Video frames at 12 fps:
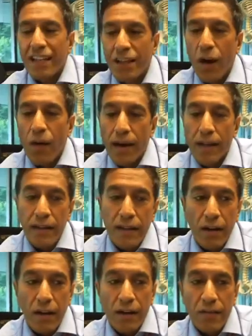No, and
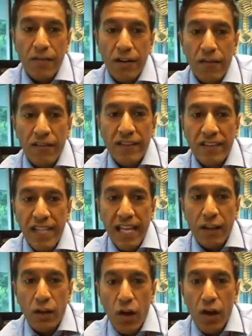and to be fair, if it
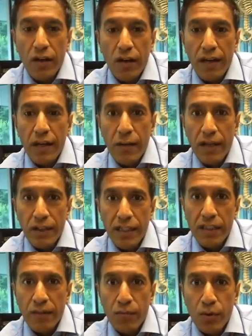stayed longer and you actually
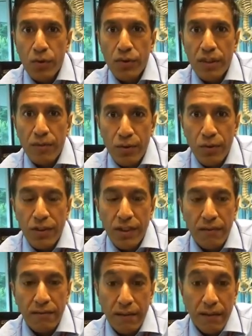got the bruising,
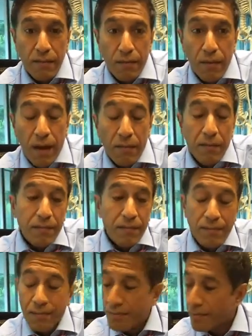I
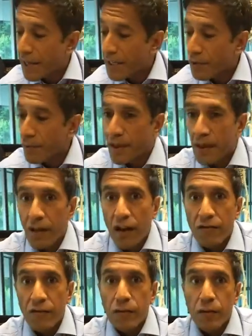imagine would be
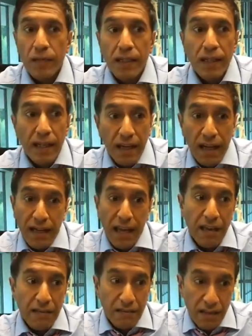uncomfortable. But
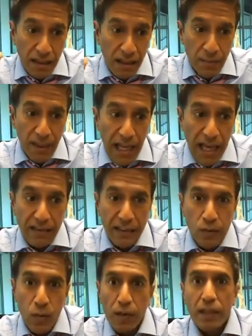again, Olympic
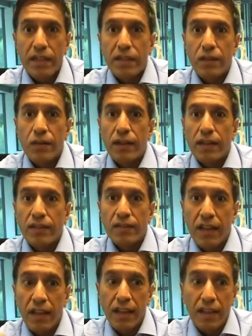athletes willing to do this,
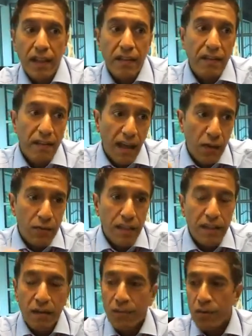thinking that I will
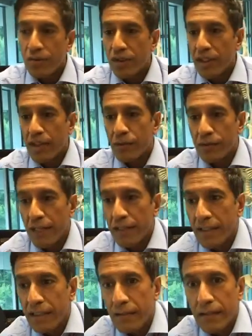take the bruising, I will take
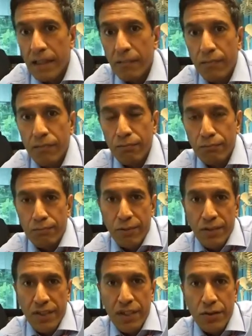the
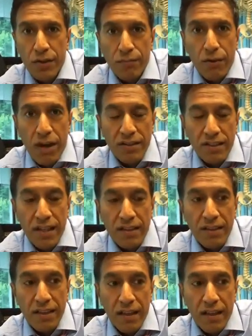procedure, the process,